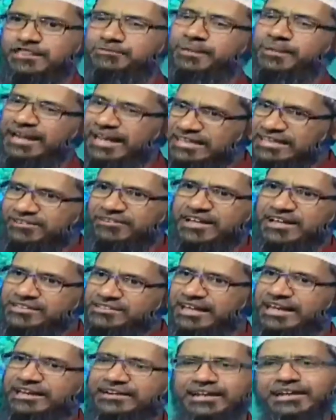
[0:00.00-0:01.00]
Yes. But
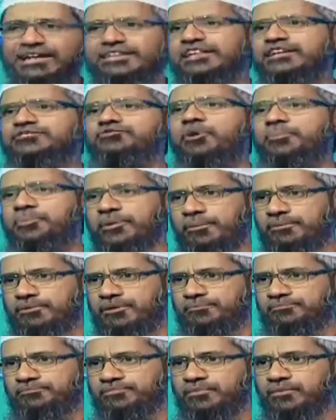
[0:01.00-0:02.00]
otherwise, generally, there's no
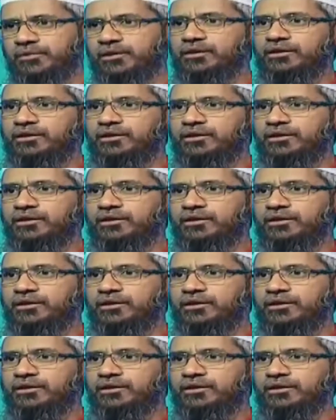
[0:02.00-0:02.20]
problem.